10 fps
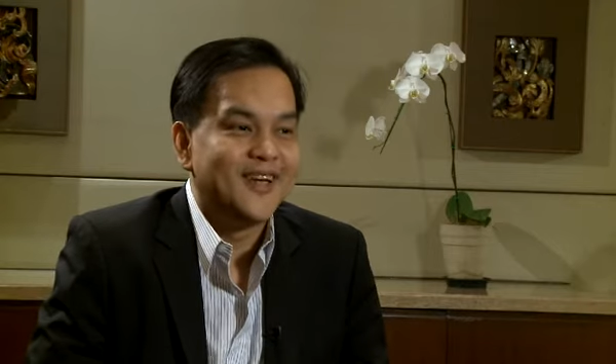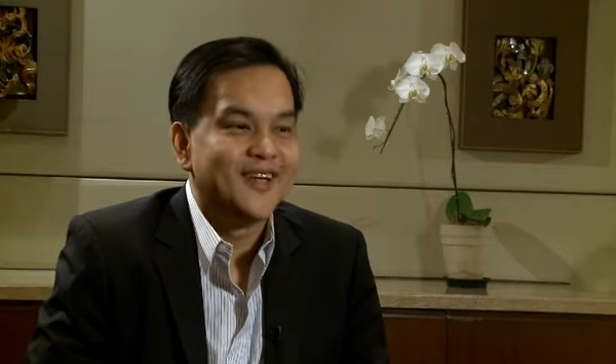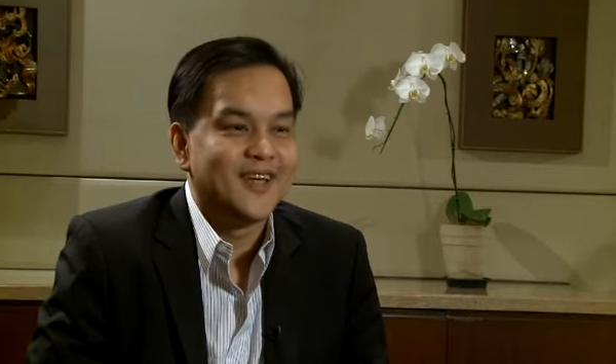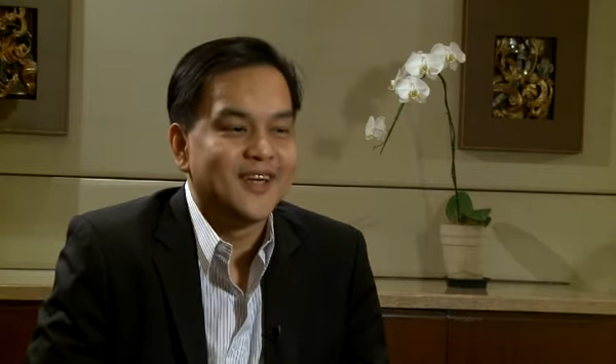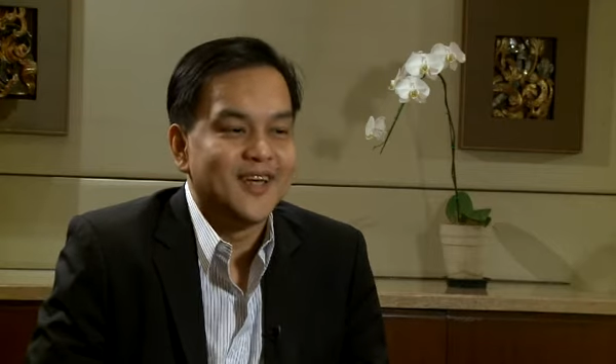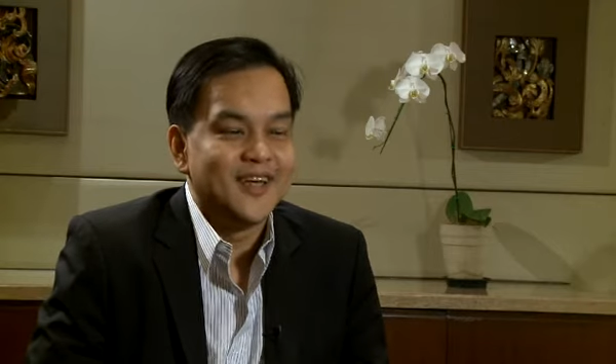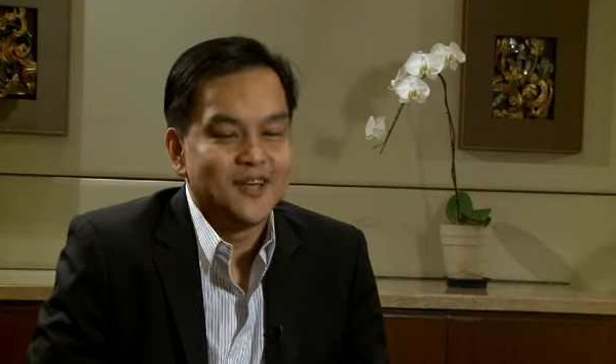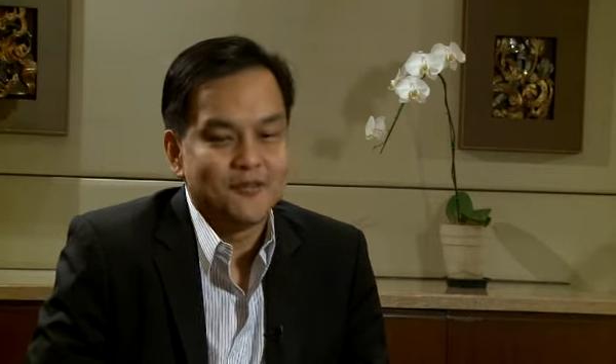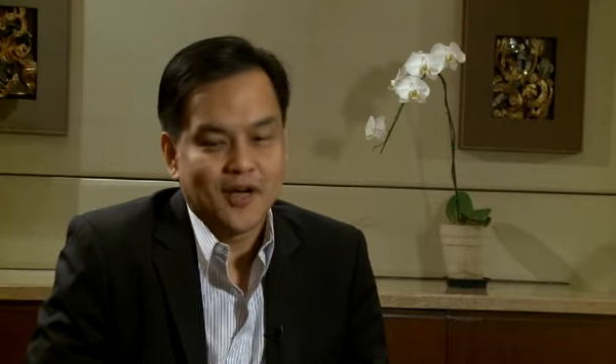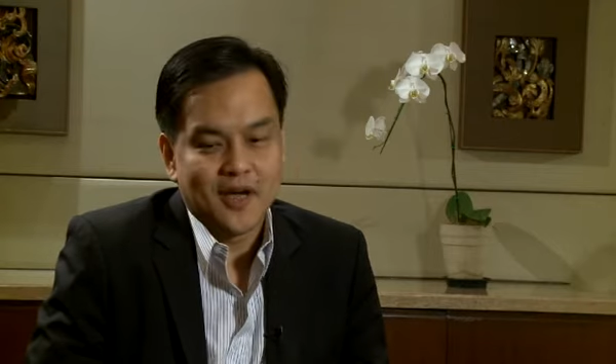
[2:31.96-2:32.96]
Okay?
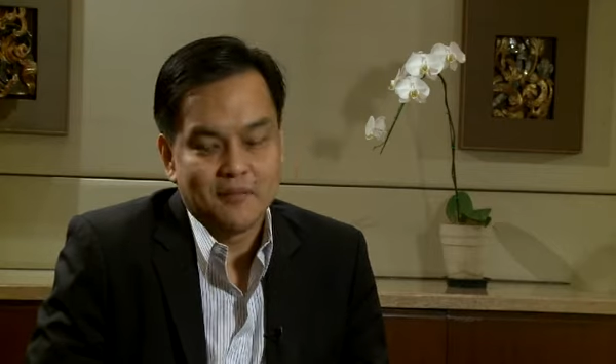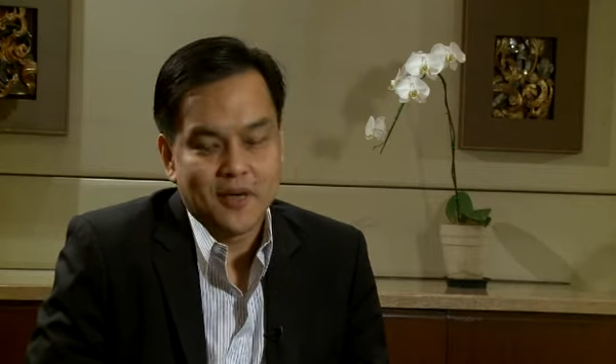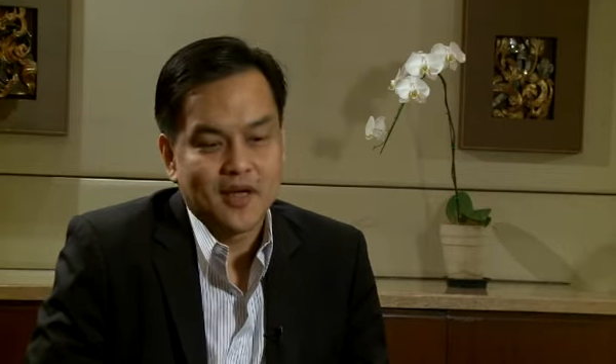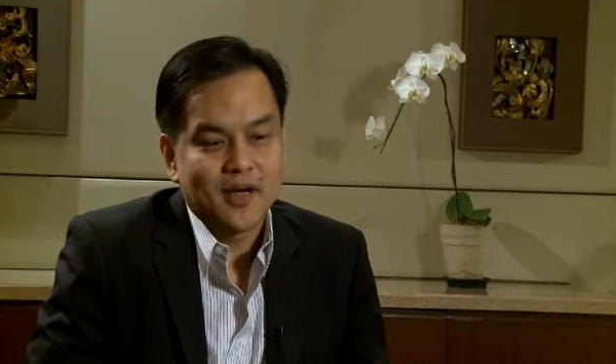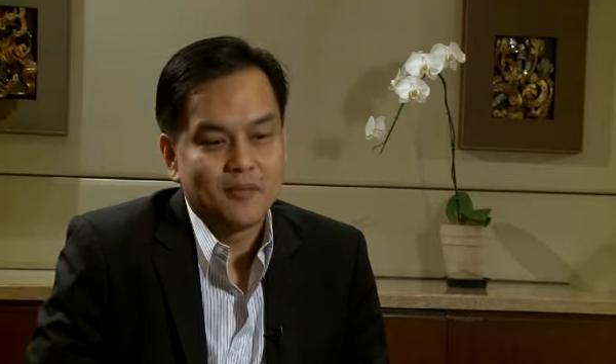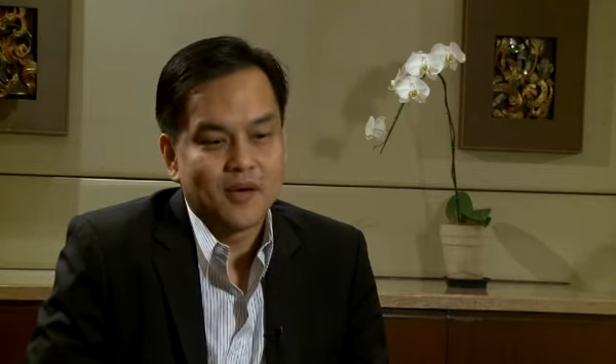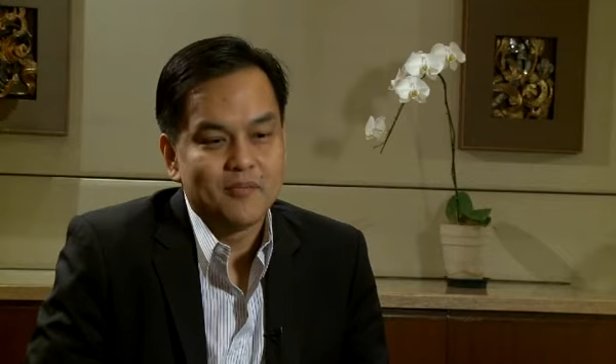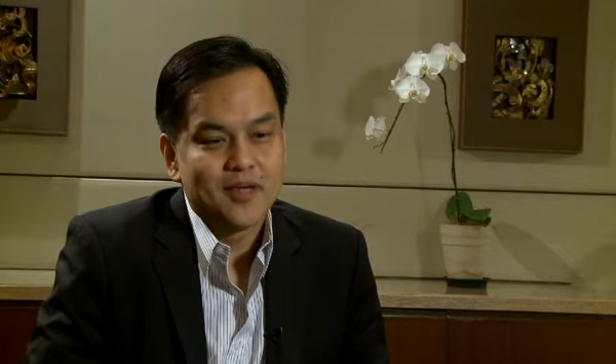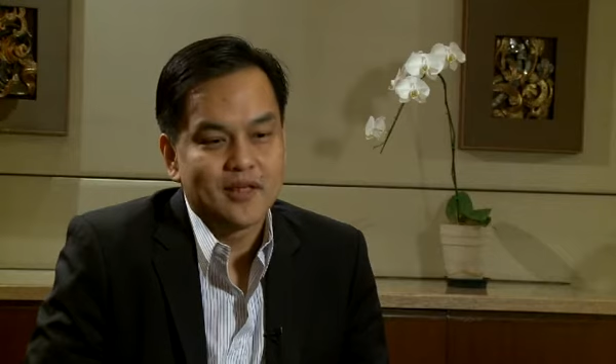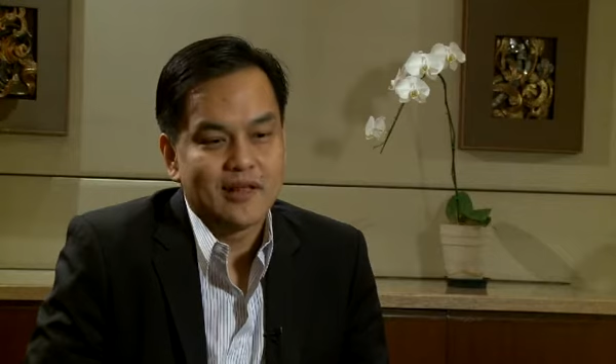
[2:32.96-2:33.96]
If I become a
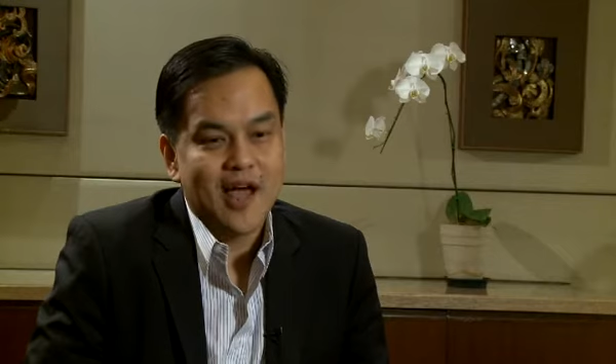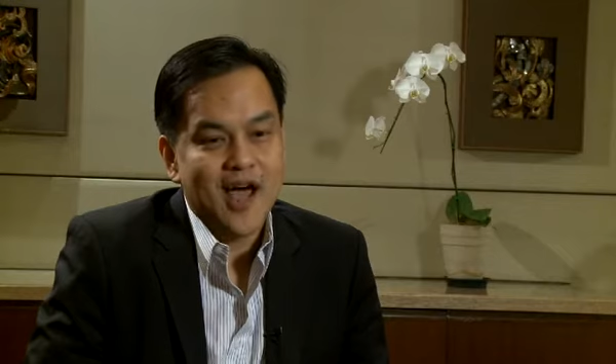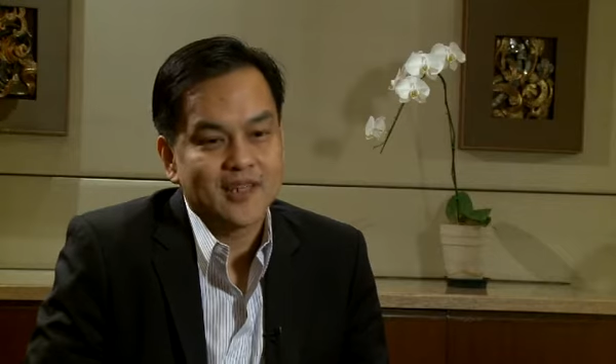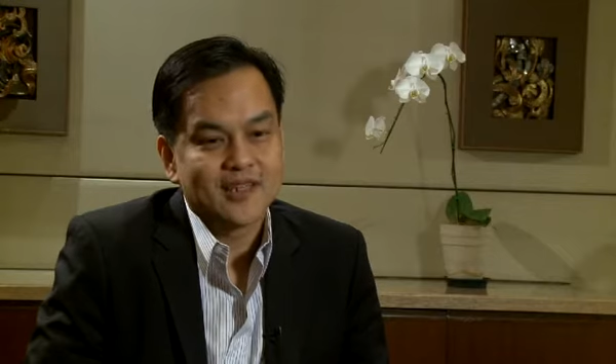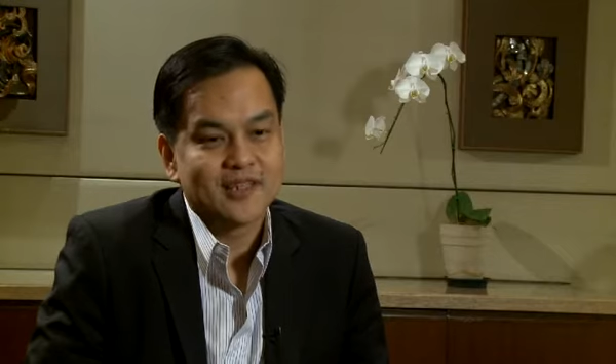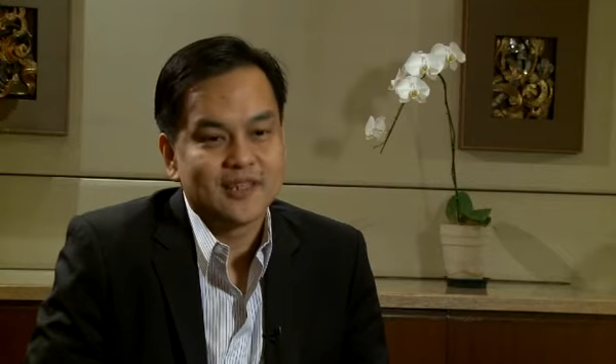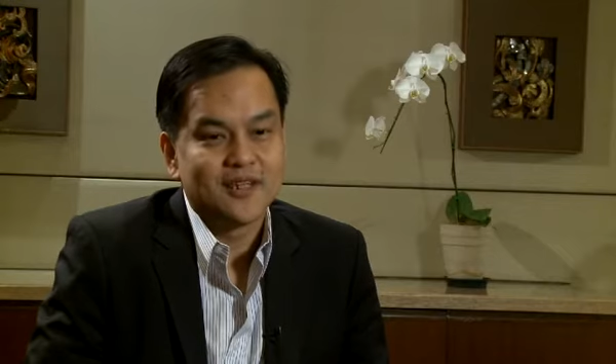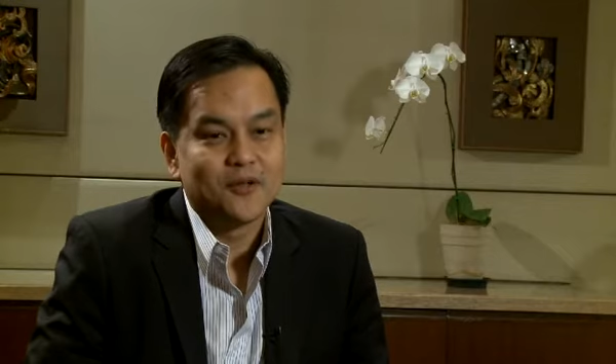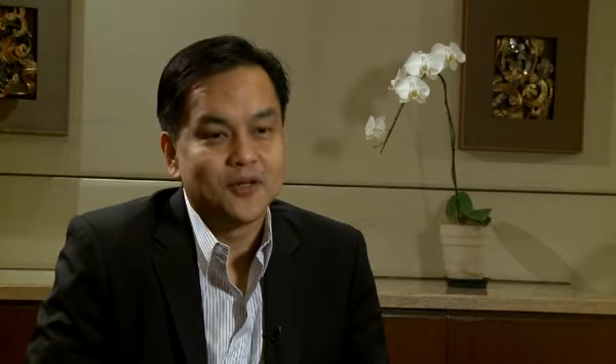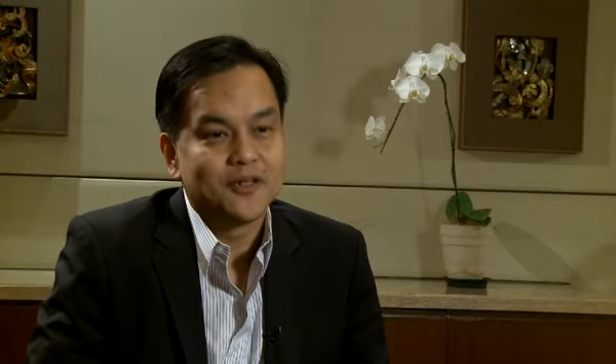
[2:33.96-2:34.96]
bit lax
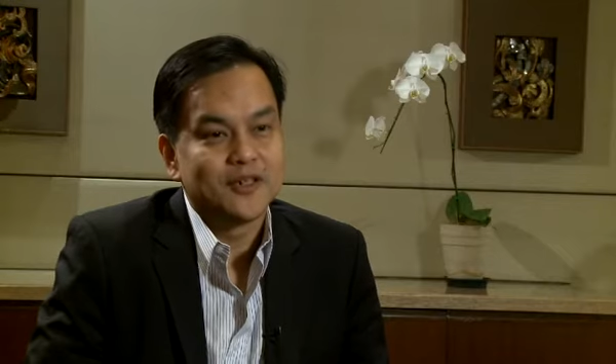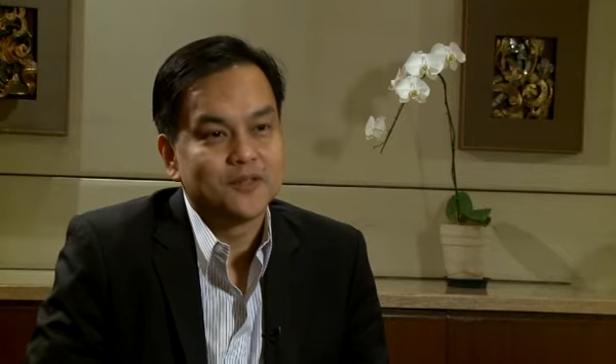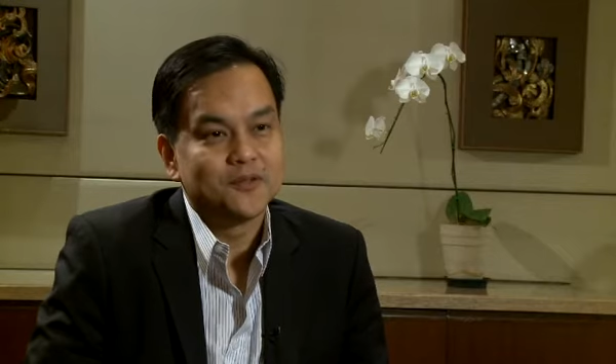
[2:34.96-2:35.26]
in order